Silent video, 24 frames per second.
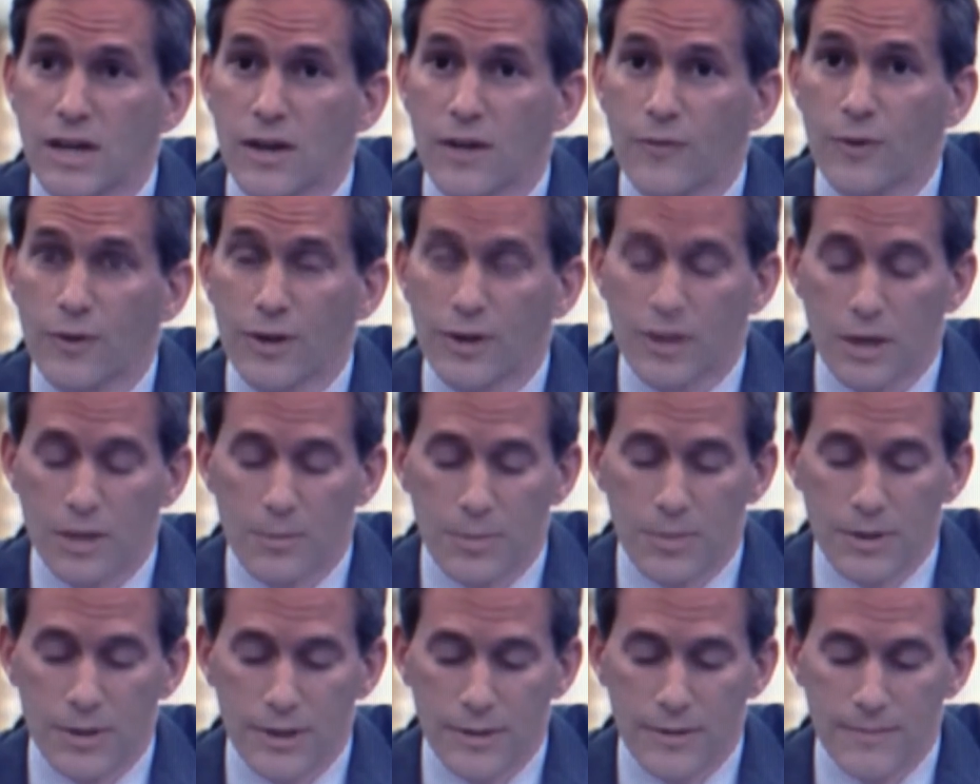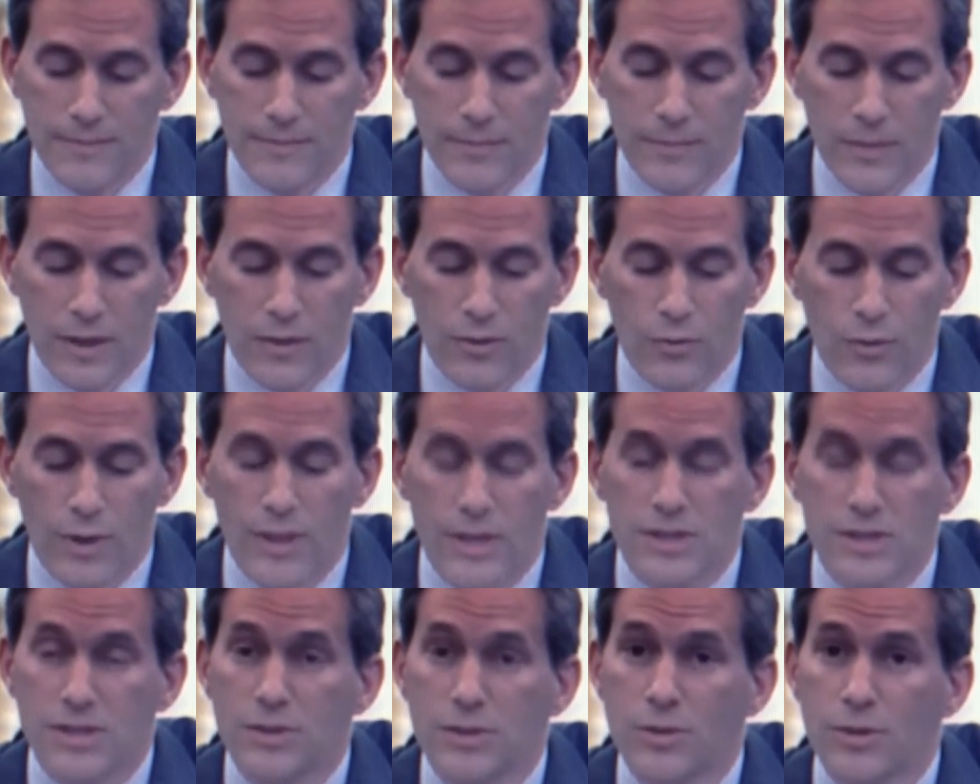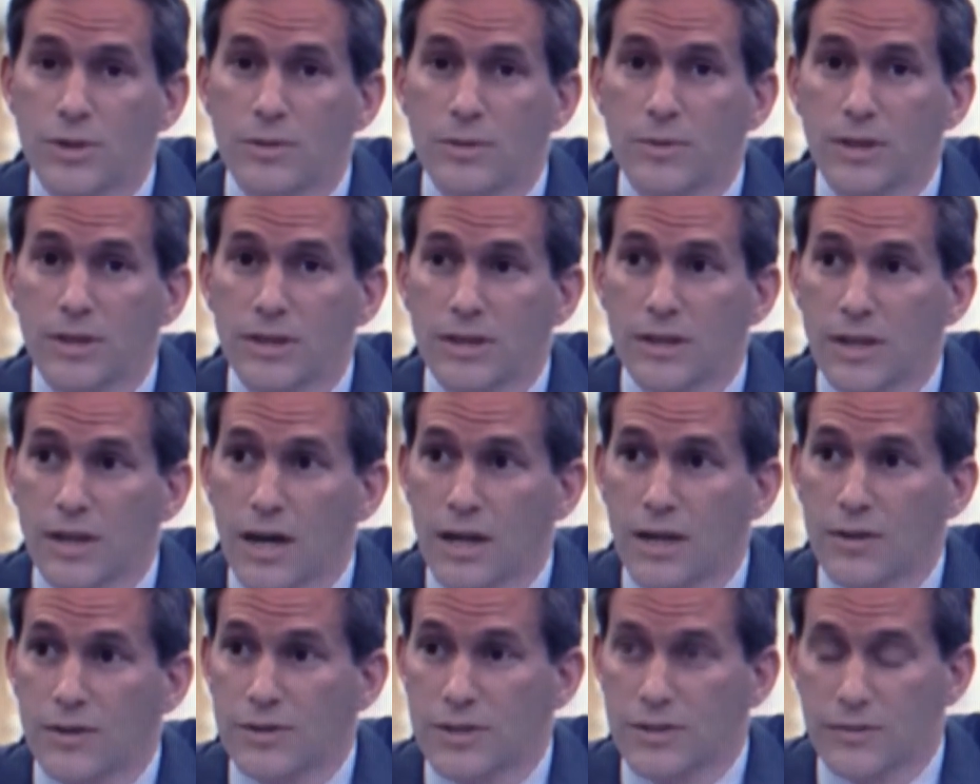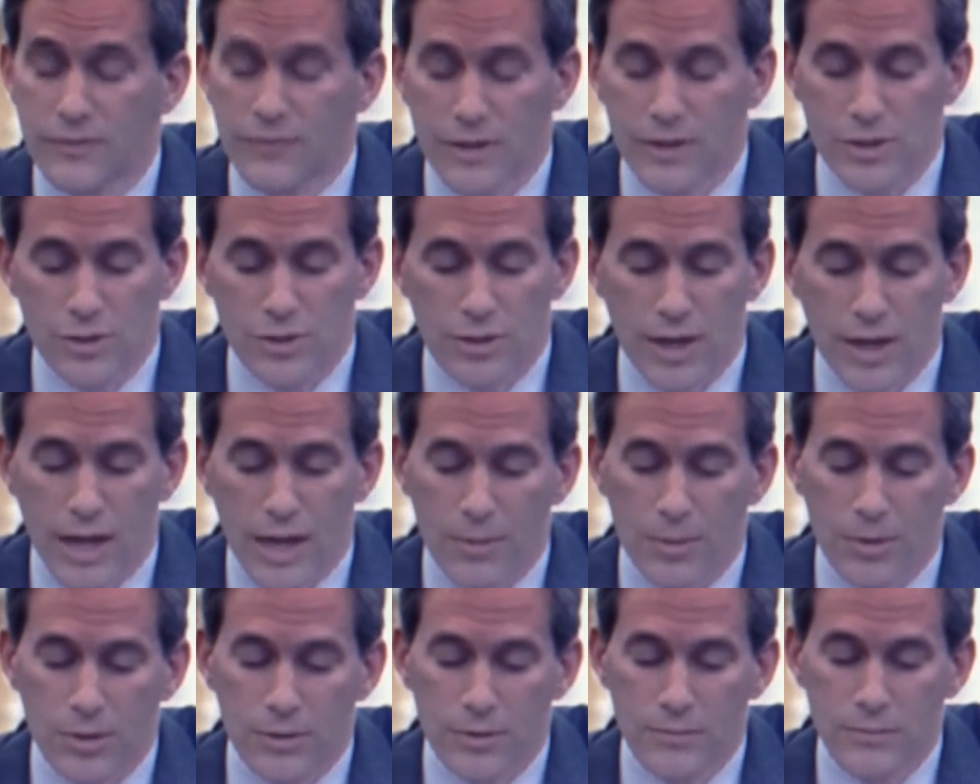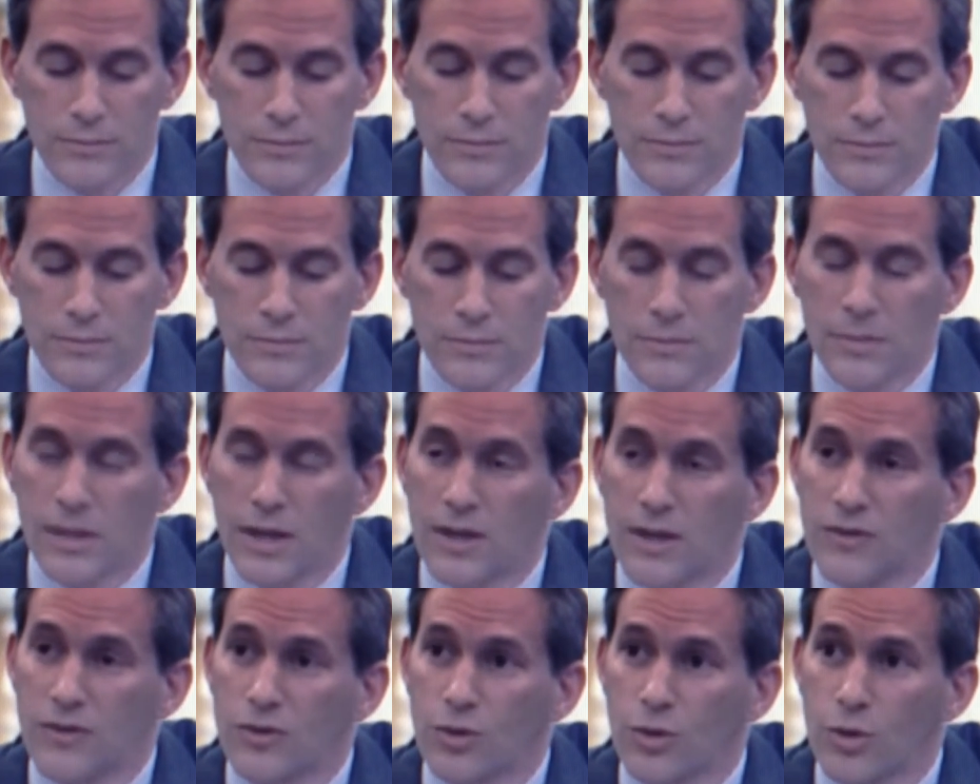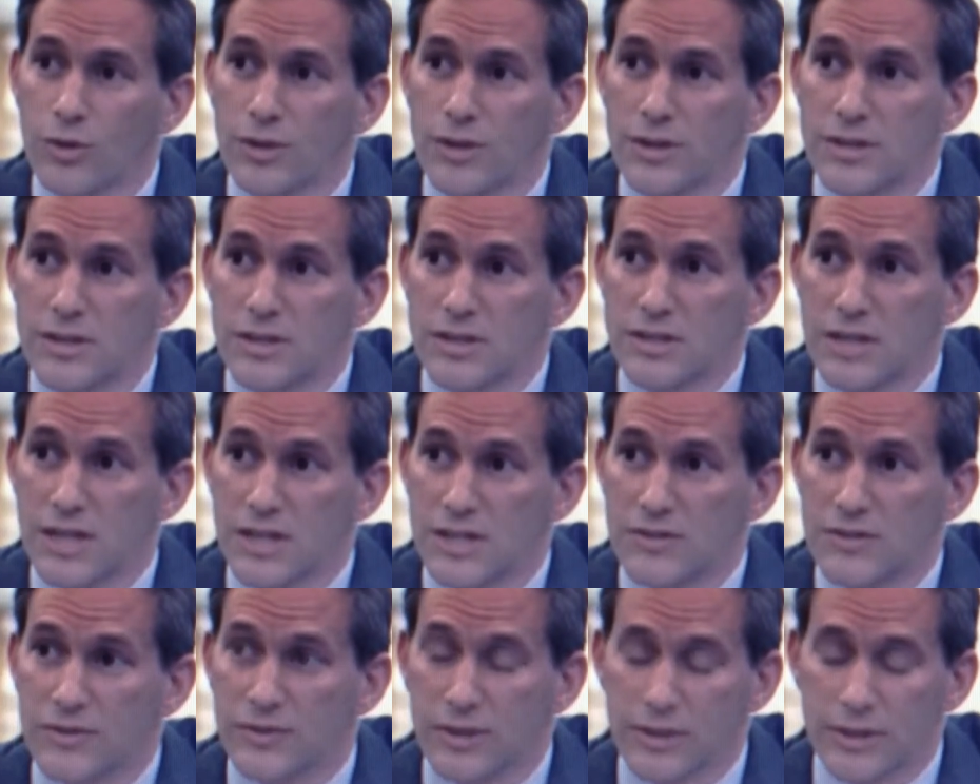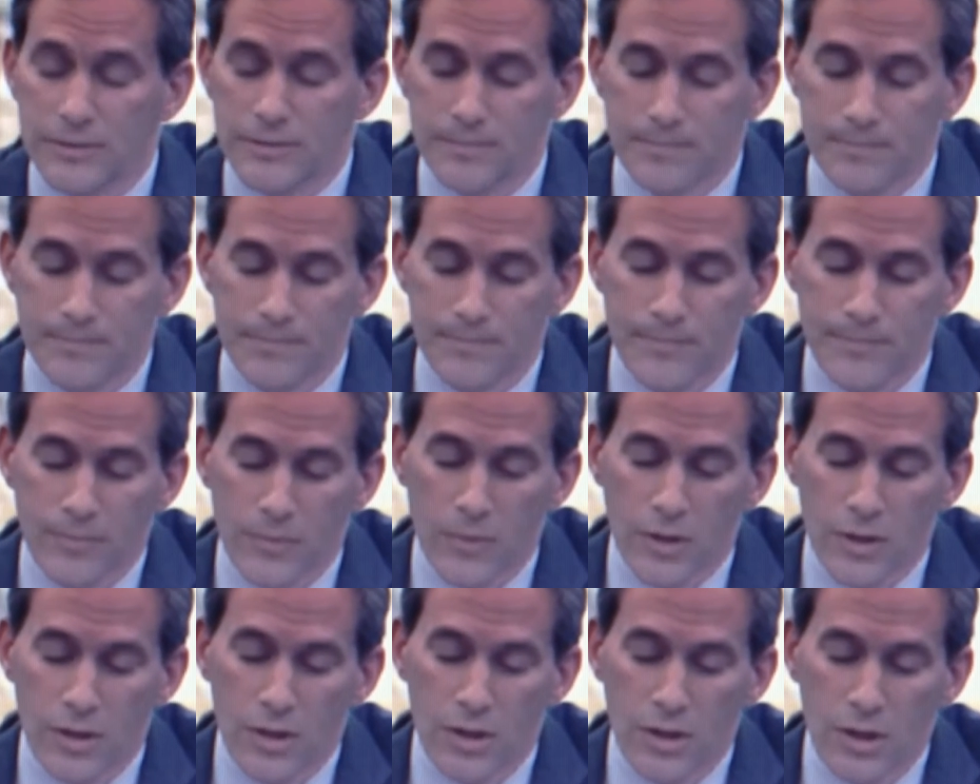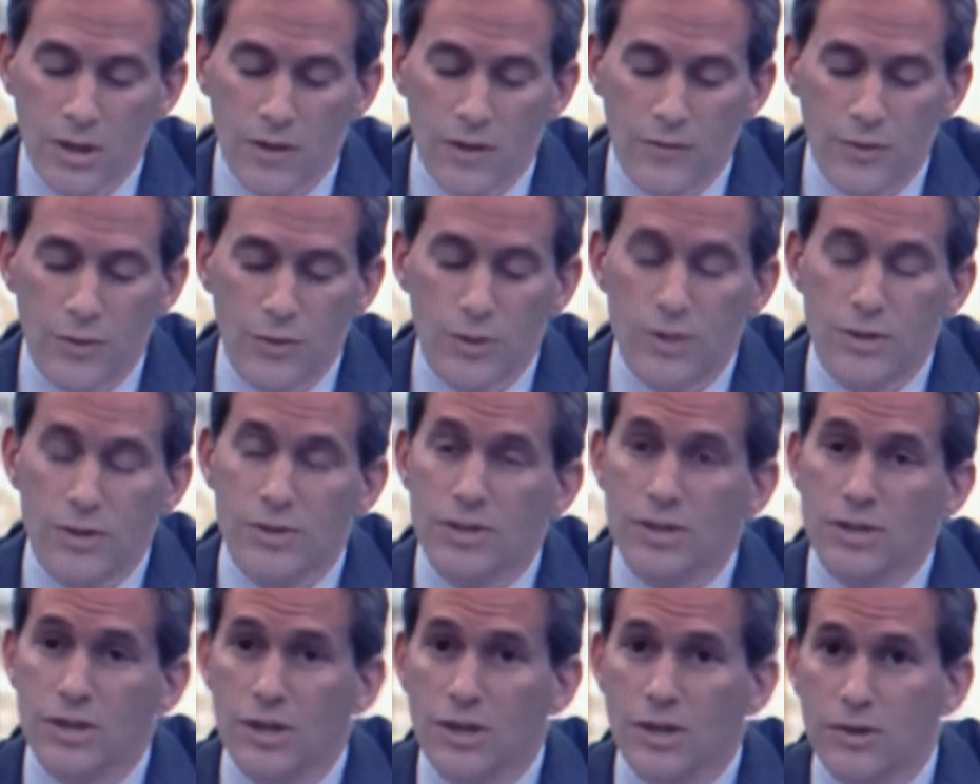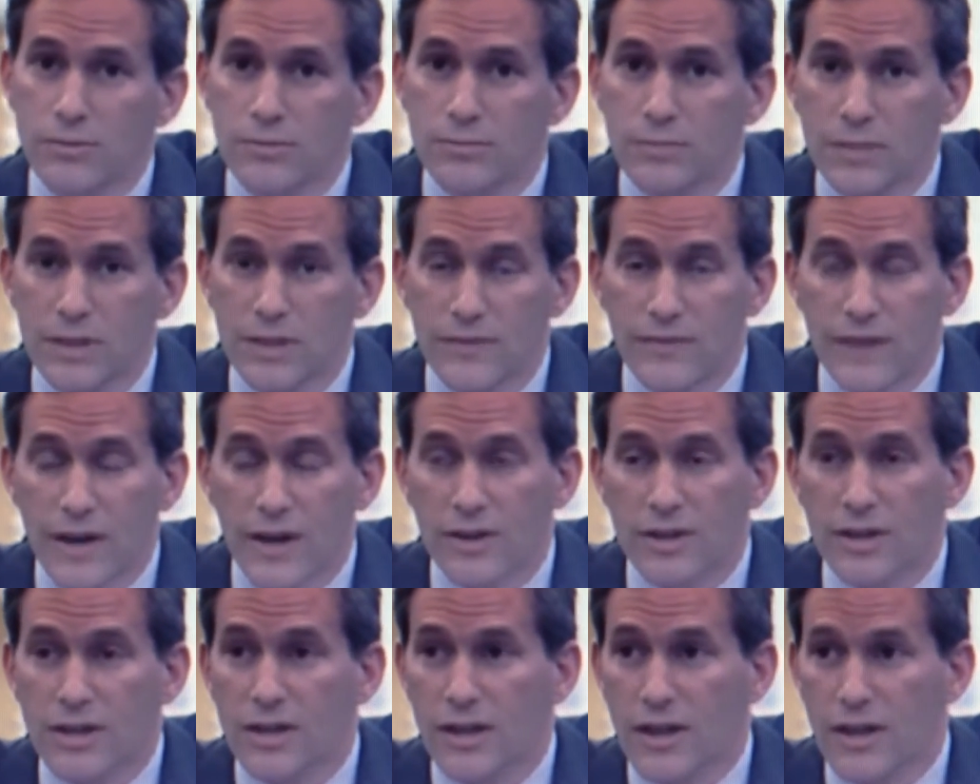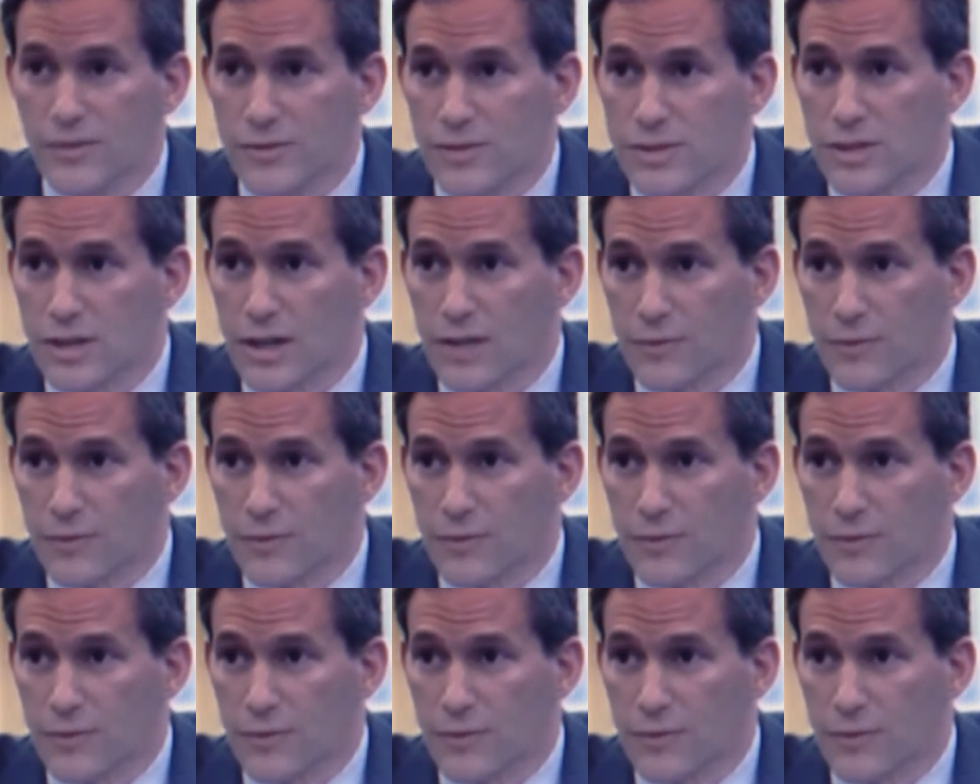a software company that raised $30 million in venture capital and sold it successfully. A few years ago, he founded another